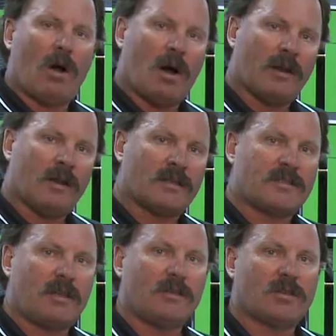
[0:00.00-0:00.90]
on an
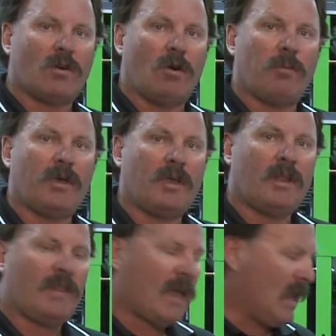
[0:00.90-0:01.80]
oscilloscope
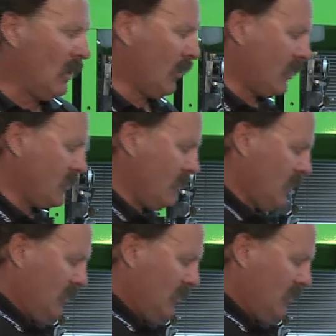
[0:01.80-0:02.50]
that looks.